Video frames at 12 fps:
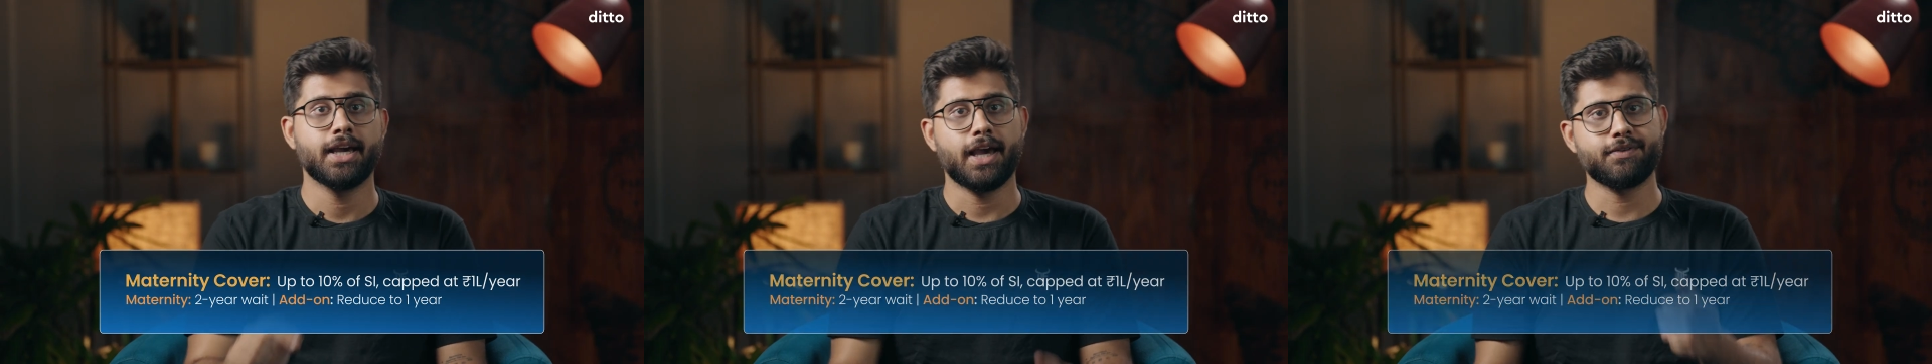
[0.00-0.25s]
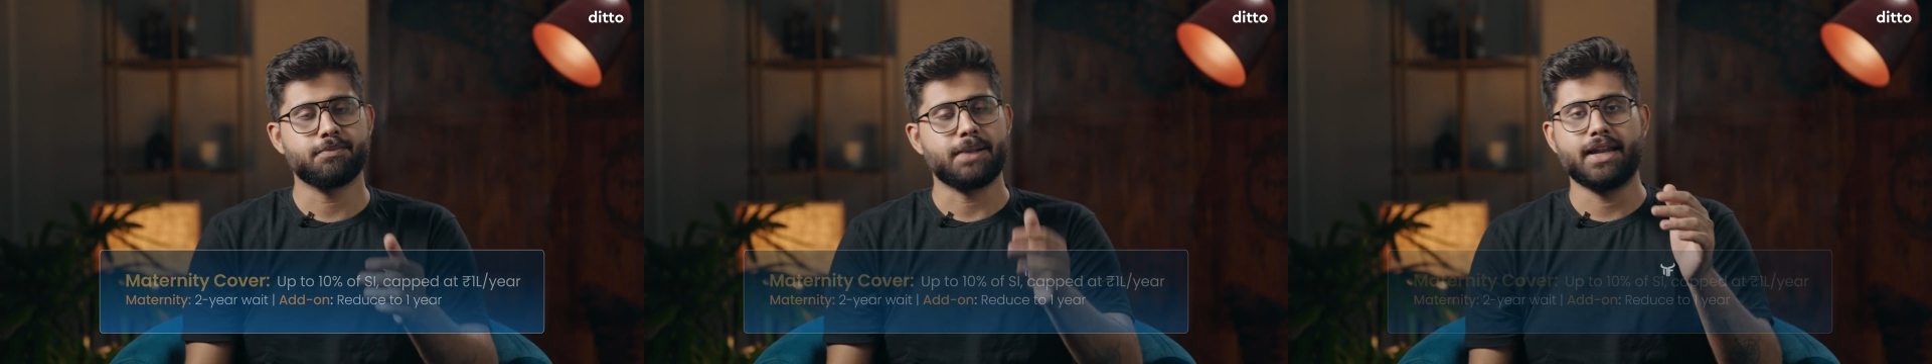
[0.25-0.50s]

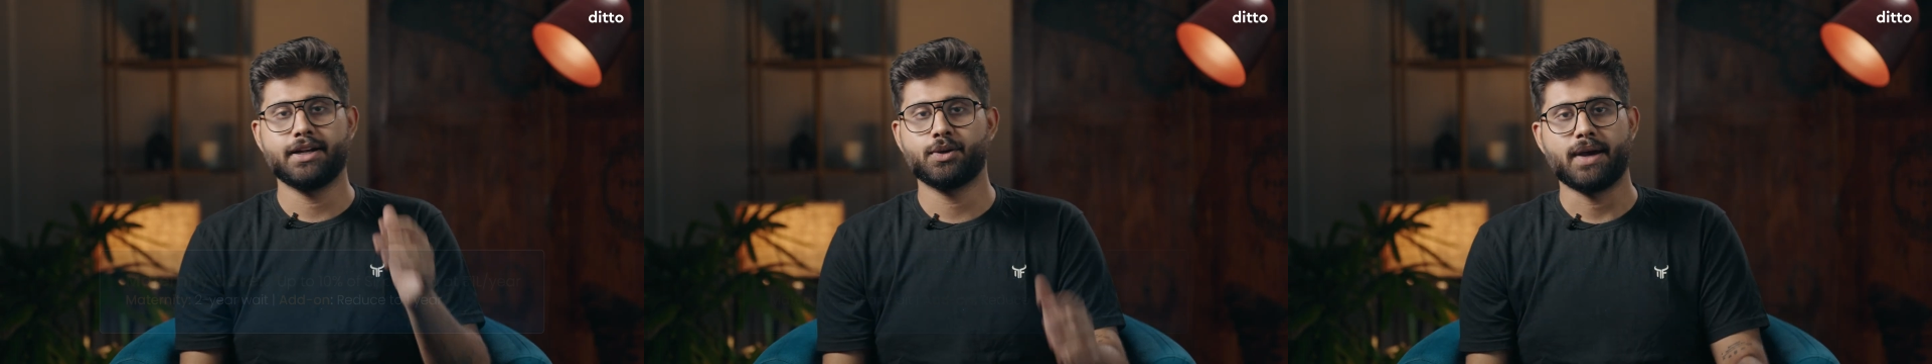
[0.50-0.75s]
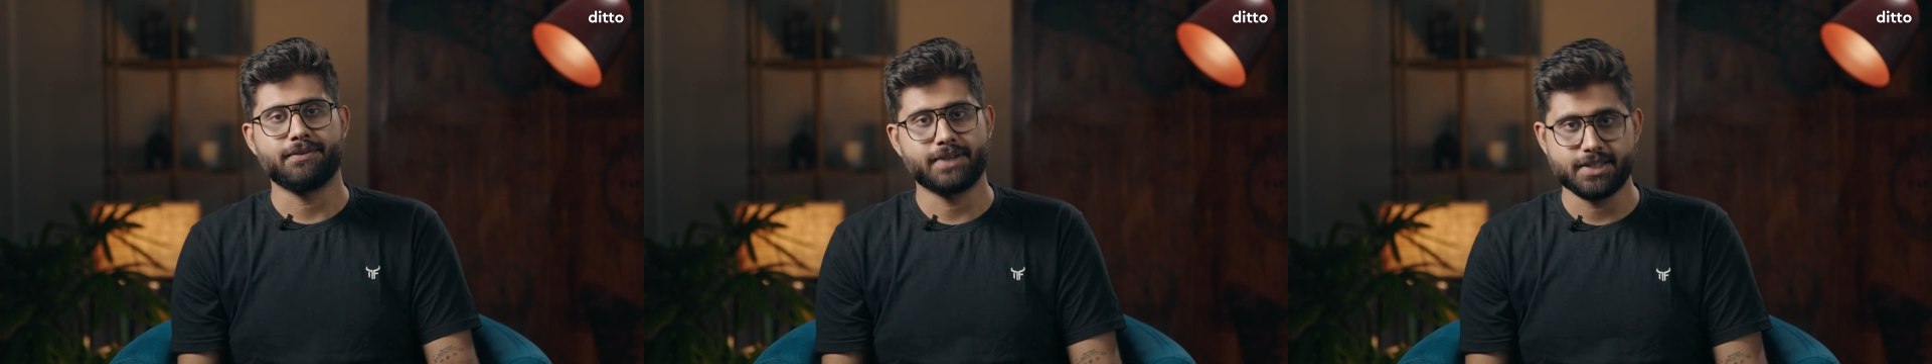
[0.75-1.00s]
if you're planning
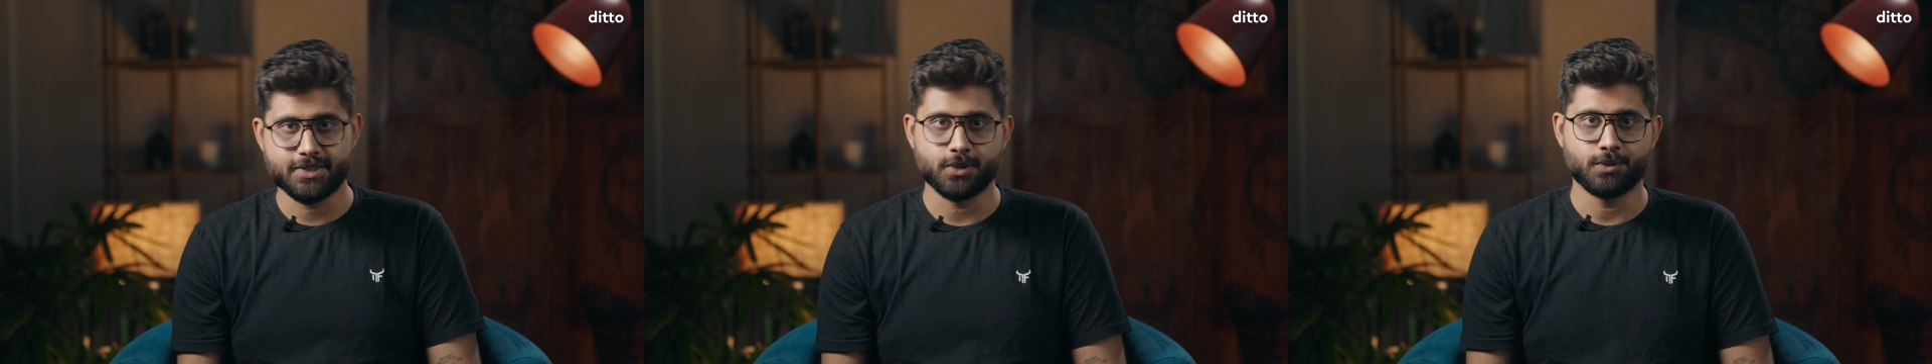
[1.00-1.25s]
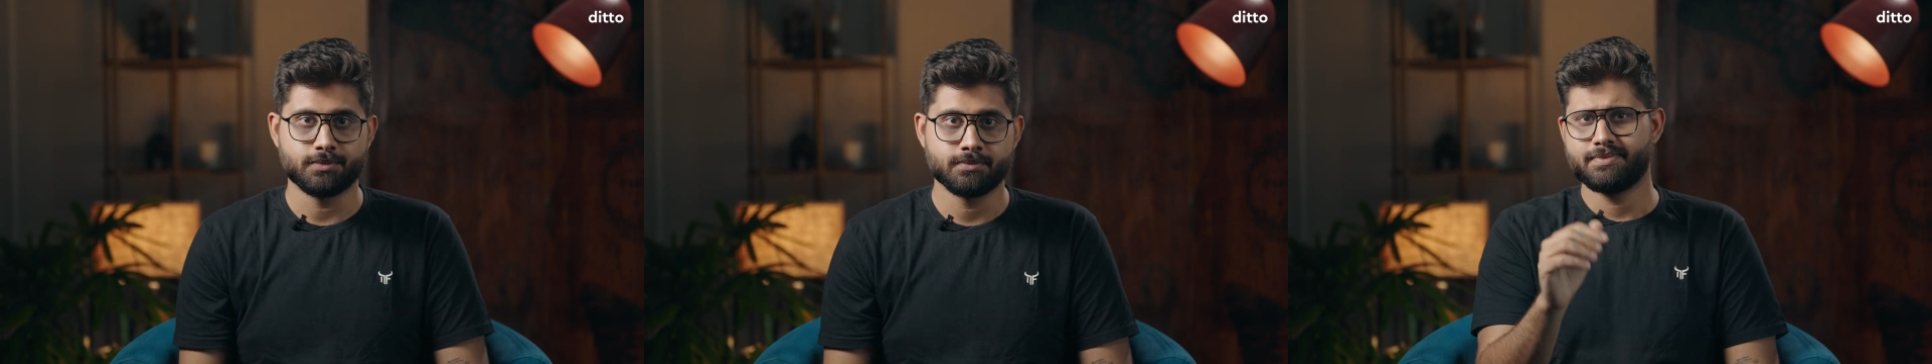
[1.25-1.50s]
to have kids
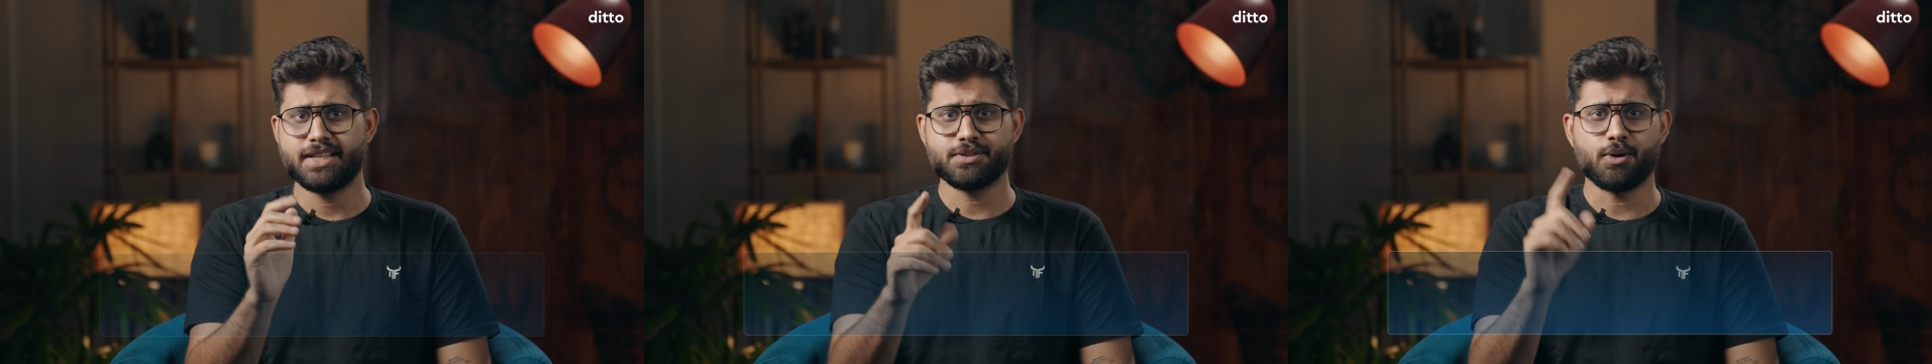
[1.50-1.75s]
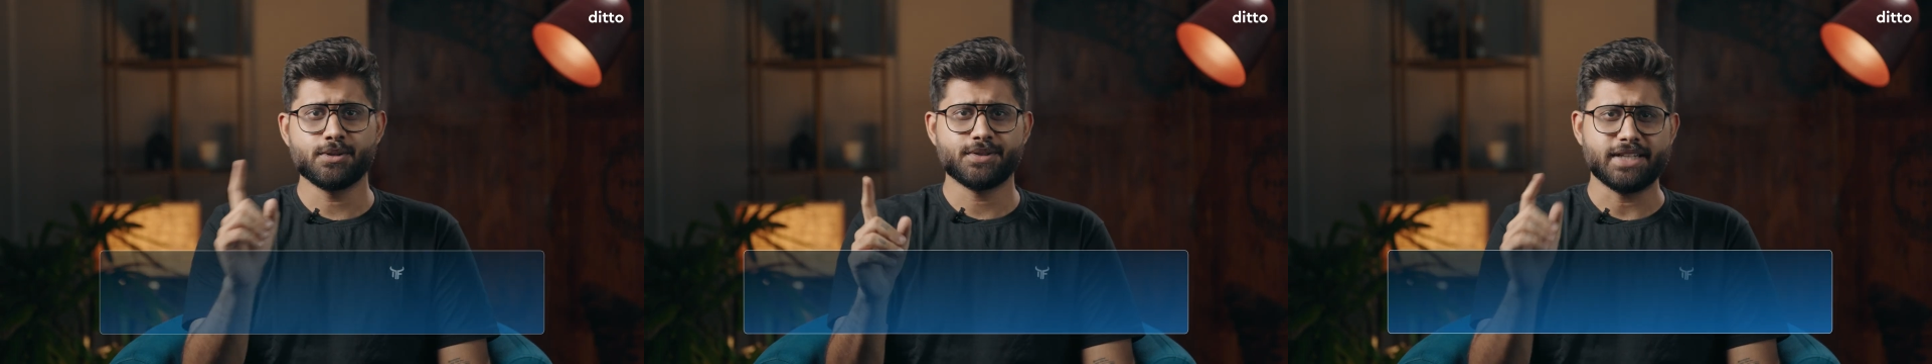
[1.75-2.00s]
soon. There's
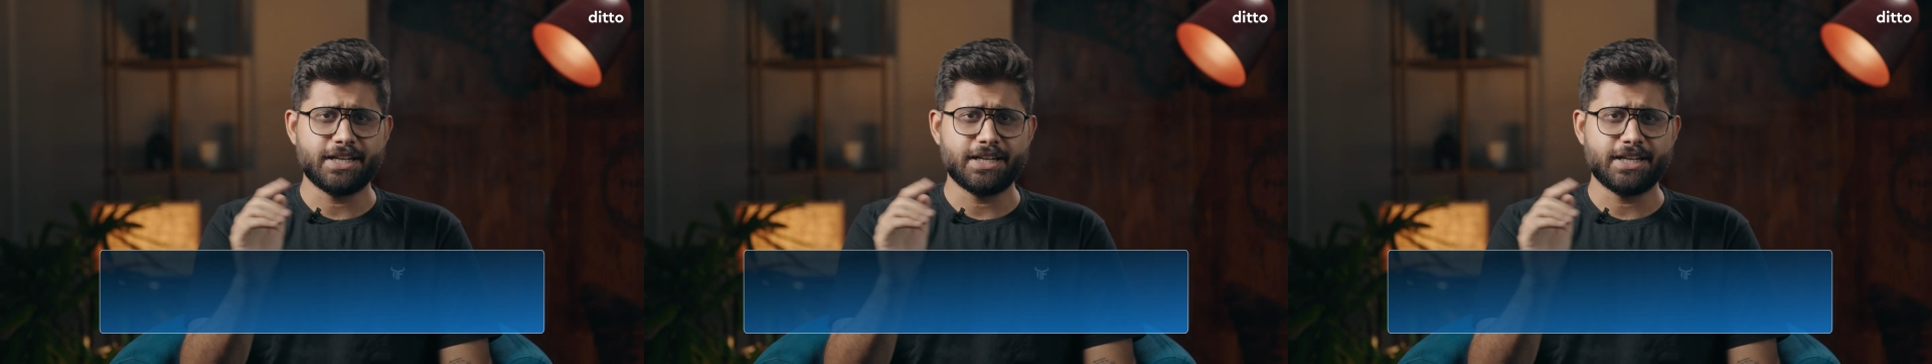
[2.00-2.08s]
also